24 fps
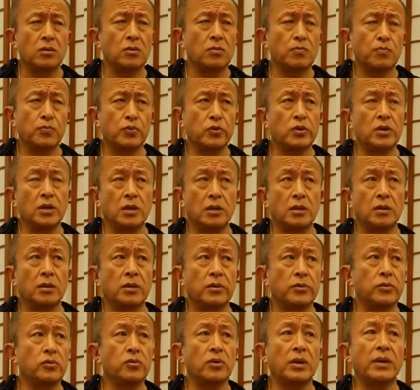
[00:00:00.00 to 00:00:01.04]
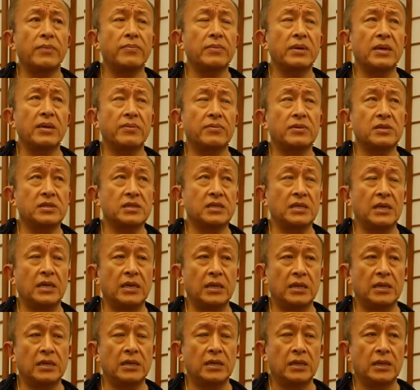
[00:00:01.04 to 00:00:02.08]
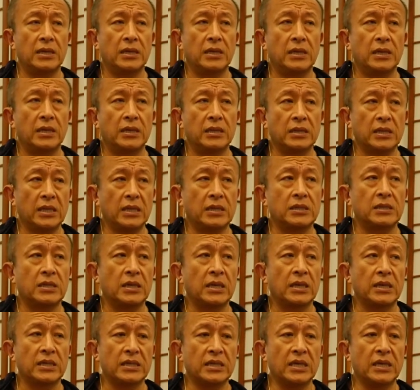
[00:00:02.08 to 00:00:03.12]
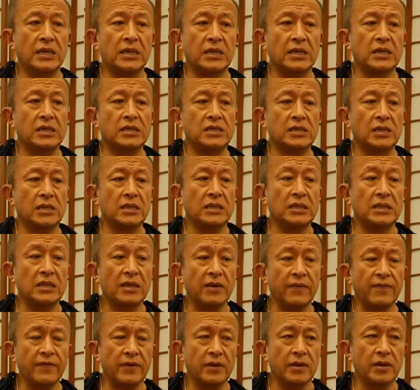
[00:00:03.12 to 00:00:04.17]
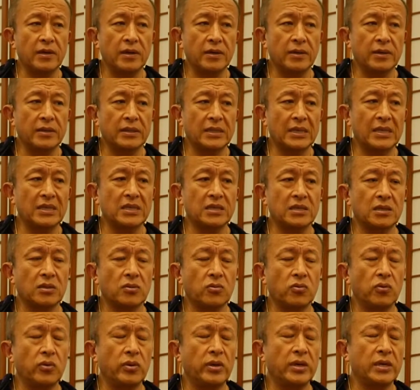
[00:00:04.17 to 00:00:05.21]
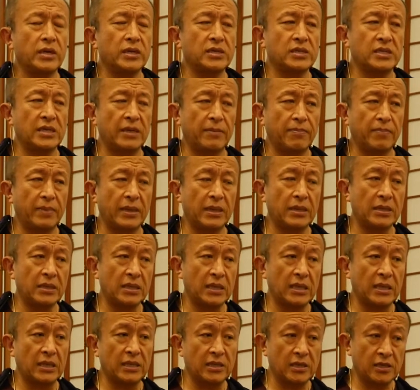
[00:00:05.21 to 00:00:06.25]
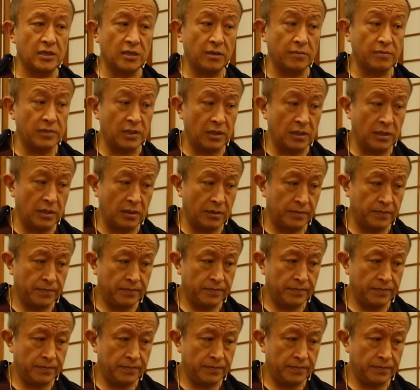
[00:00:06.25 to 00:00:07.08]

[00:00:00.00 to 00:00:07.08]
Buddha, you have never said that there is a nirvana that requires abandoning the samsara.